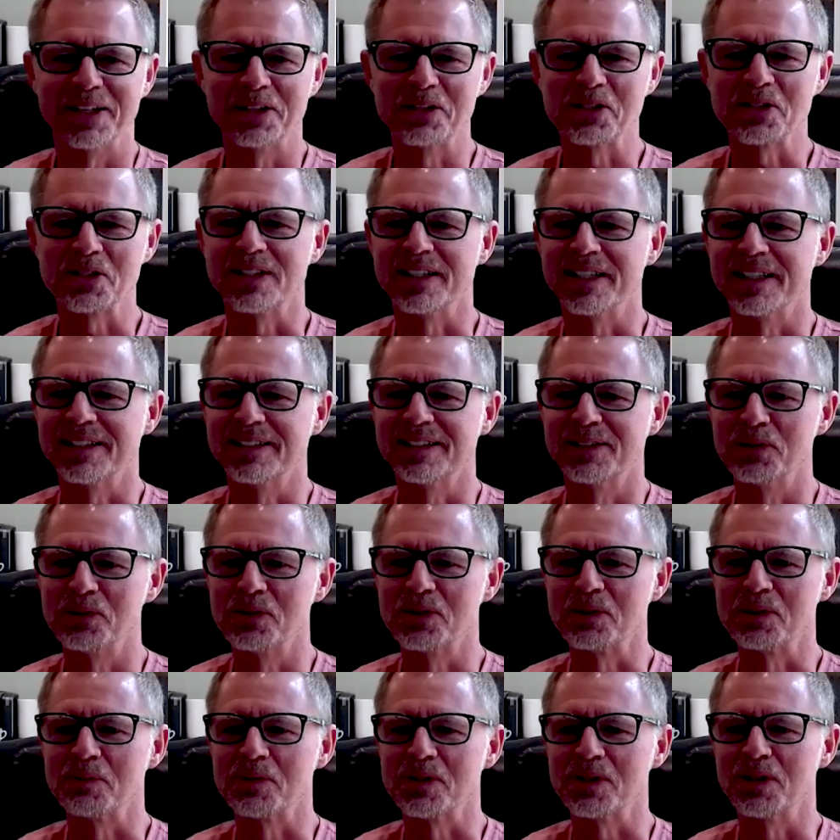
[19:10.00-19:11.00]
That's right. Do
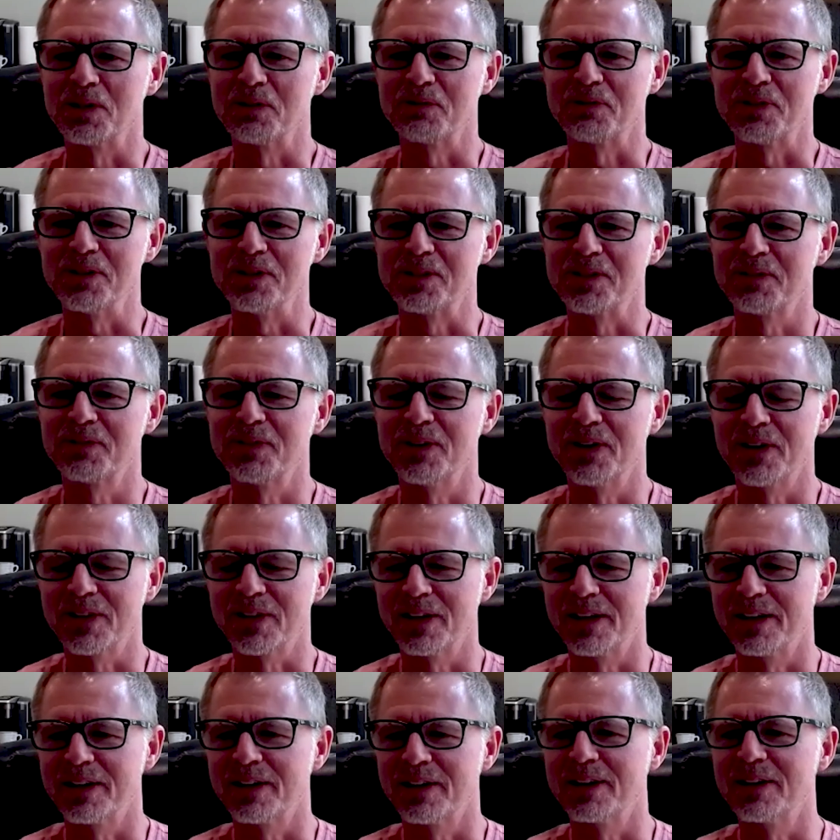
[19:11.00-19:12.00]
some selfies, if
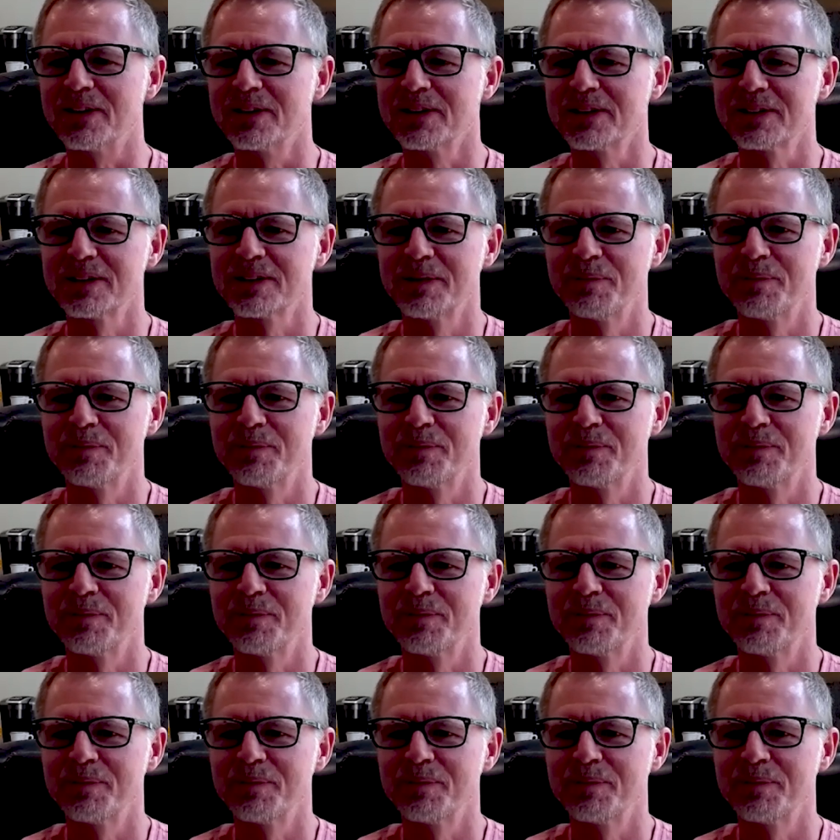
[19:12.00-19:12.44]
nothing else.